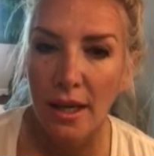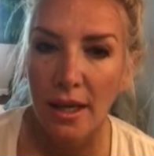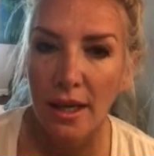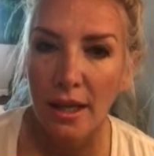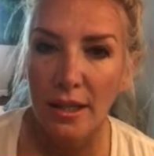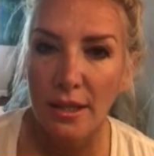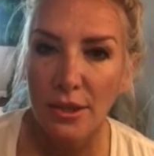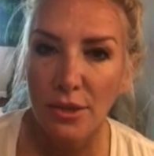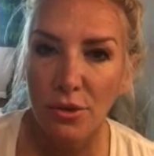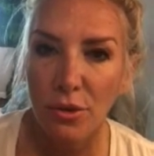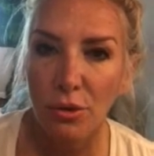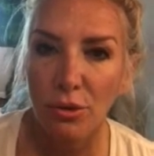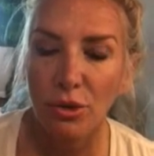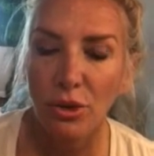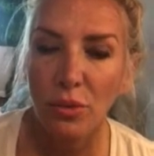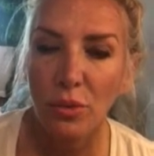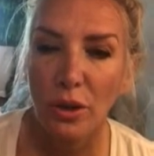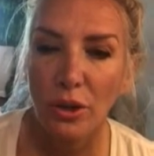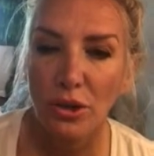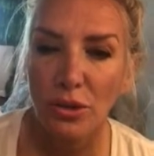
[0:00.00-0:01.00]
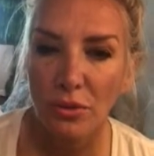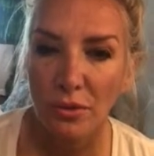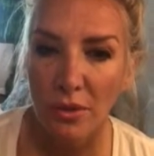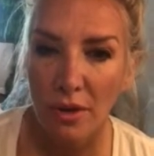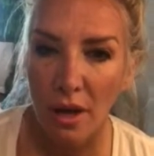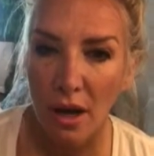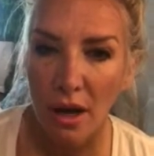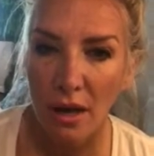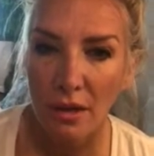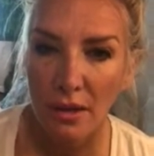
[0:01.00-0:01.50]
It's told you what you're
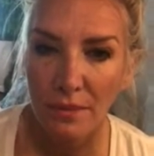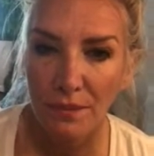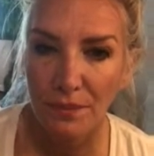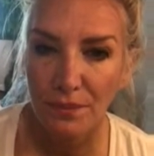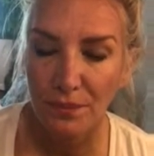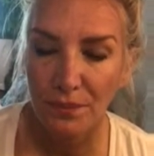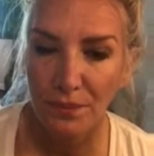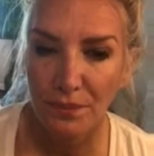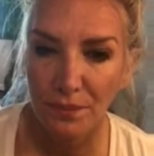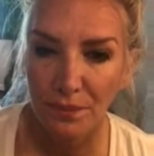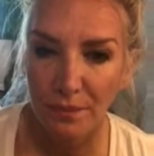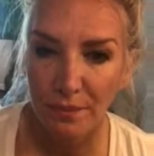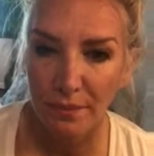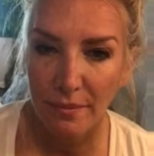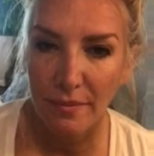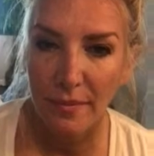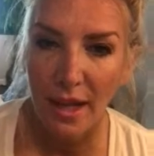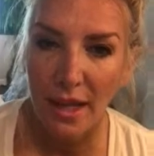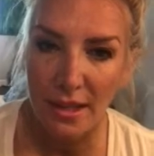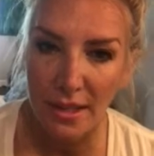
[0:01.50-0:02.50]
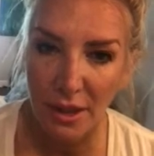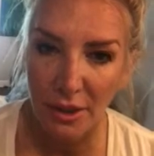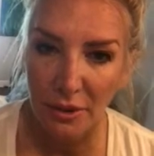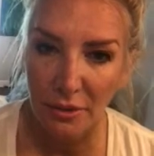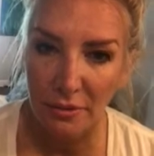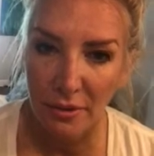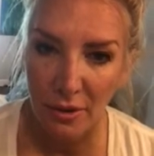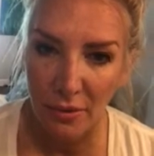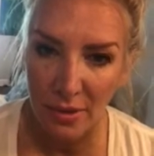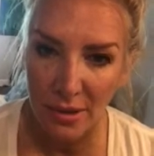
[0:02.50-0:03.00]
not. That's how
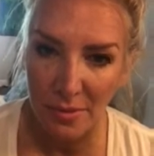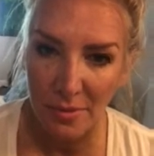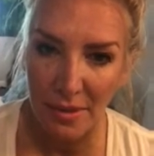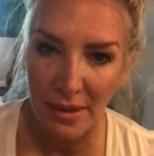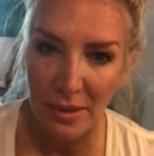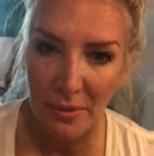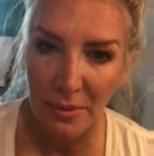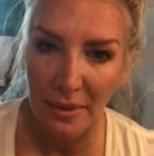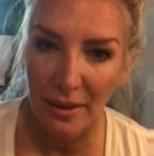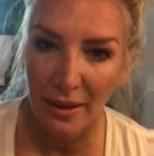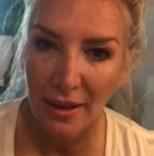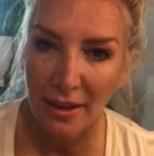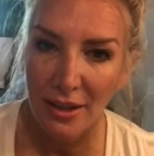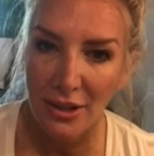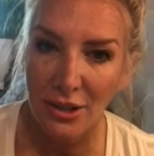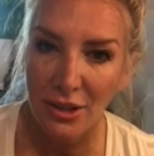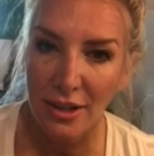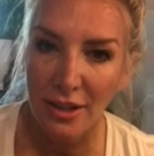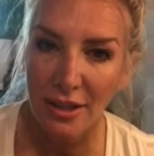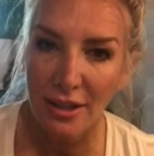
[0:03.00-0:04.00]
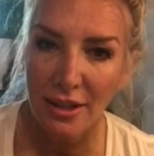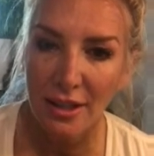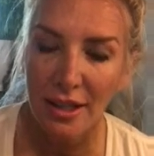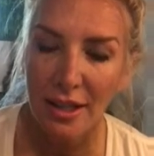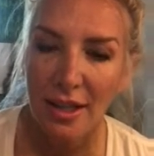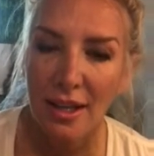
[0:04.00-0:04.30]
you know it's manipulation.